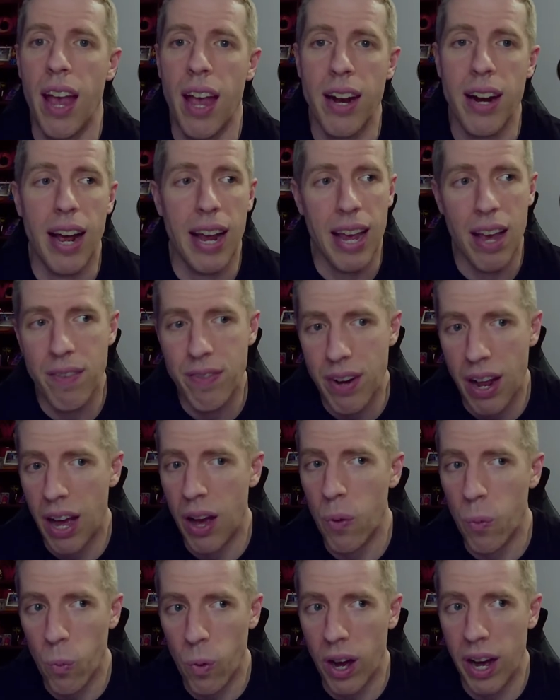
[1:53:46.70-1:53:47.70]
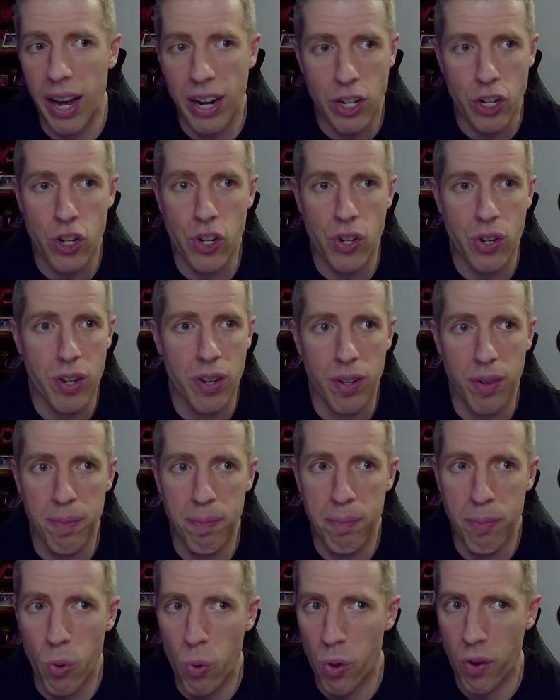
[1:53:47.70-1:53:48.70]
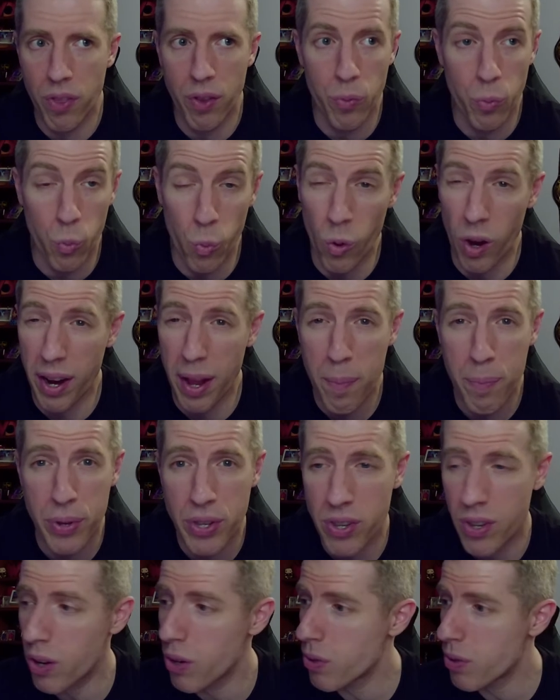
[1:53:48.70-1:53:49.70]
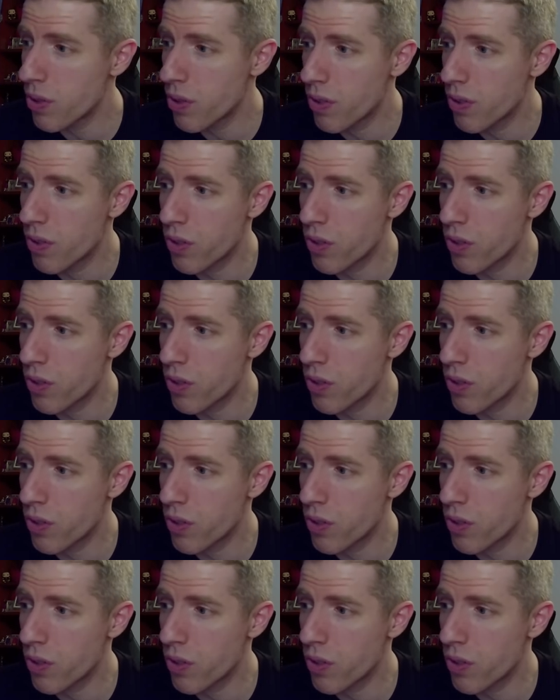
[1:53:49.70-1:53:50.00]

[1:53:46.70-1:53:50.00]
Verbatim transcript: And I have not watched more than one episode